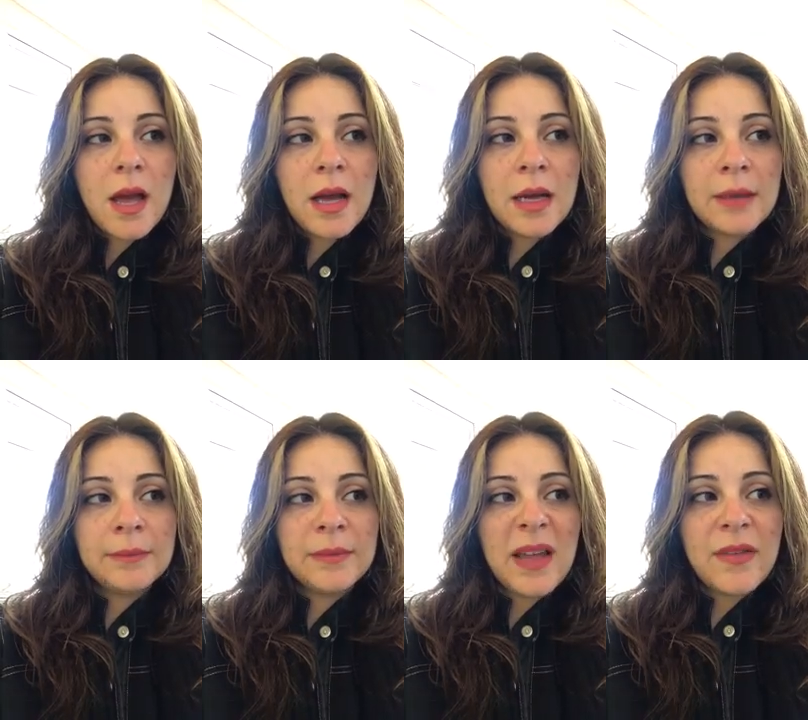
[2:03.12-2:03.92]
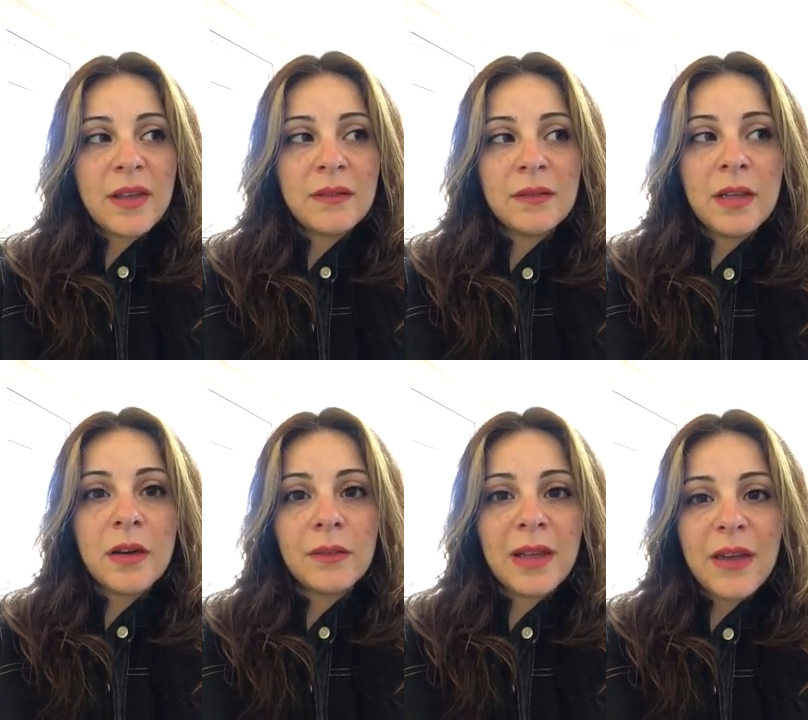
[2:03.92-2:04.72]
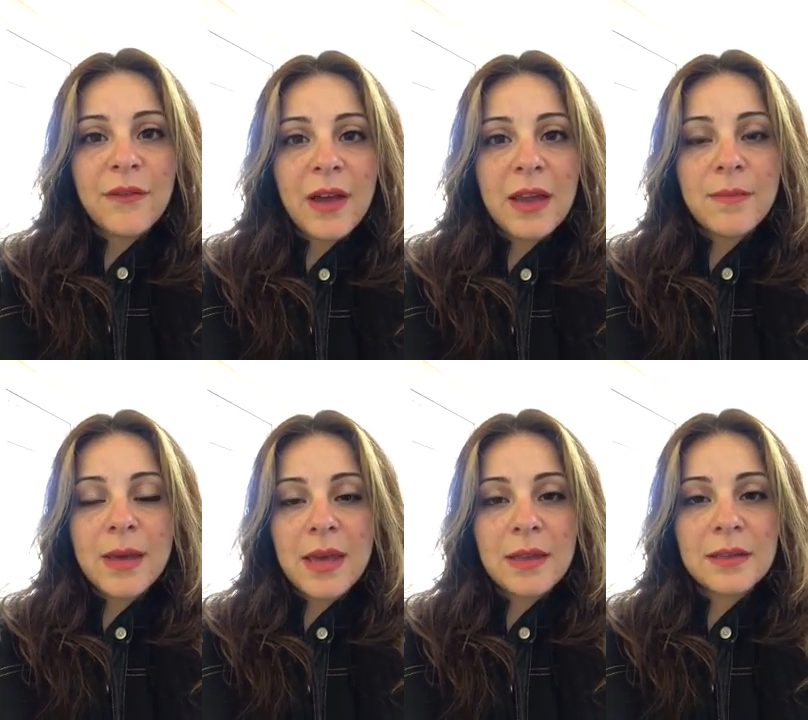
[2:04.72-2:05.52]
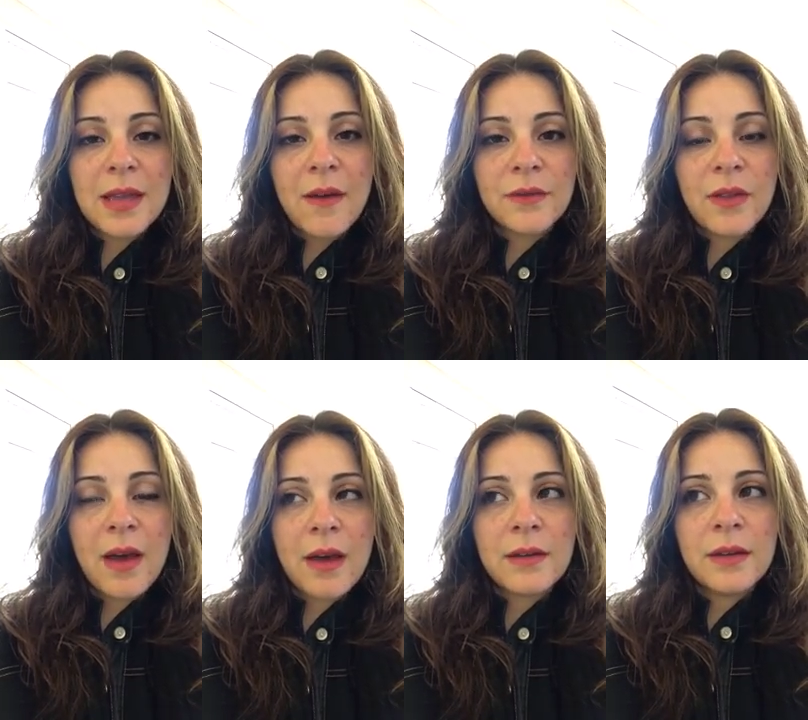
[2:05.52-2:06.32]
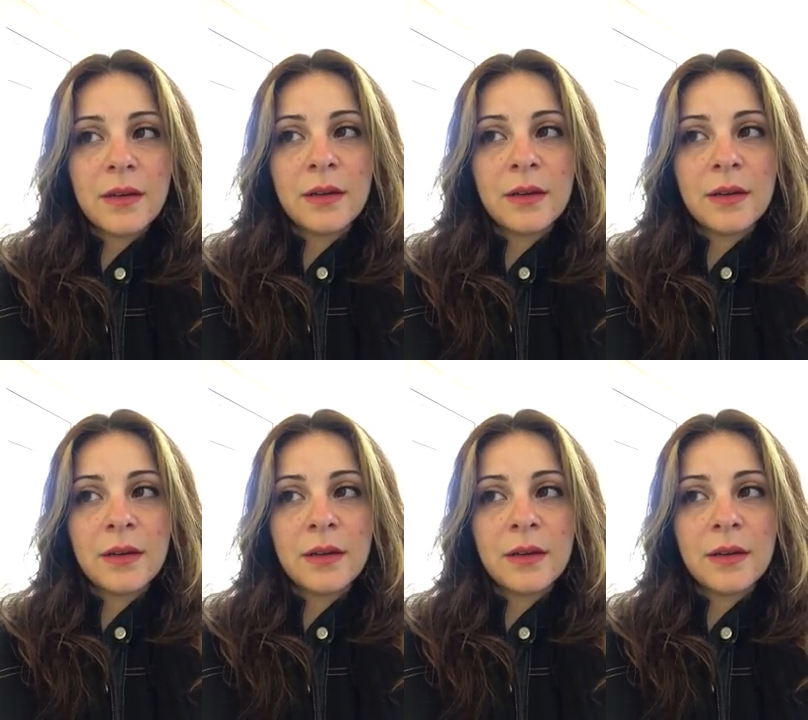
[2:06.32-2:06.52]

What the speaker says: And then, life kind of begins after that,